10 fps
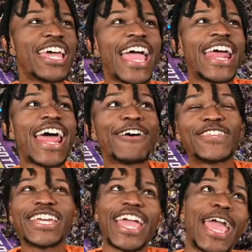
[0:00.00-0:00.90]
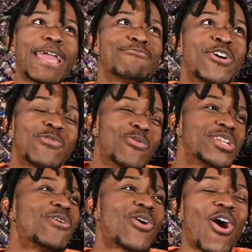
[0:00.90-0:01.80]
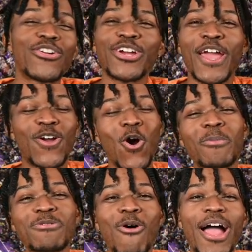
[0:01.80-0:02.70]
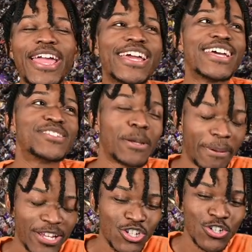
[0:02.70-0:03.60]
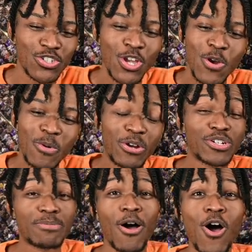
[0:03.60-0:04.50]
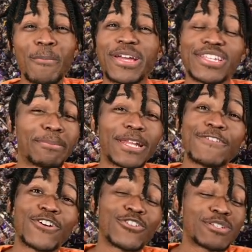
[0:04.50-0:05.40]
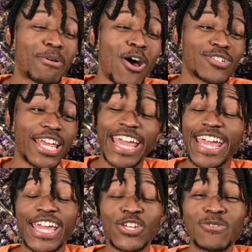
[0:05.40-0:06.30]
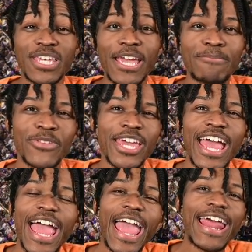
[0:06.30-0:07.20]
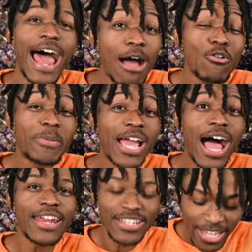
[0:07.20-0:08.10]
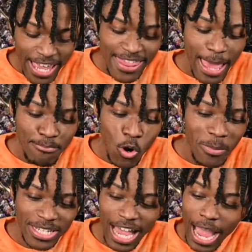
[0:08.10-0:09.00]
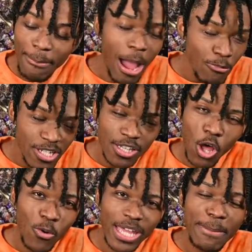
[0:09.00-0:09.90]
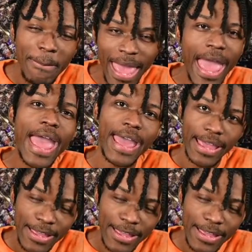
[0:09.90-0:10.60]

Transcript: And after the game, Wendell Carter and Coby White took pictures with Chris Paul because they played for Chris Paul's like AAU team. And I will be honest, in that moment in time, I was a low-key mad.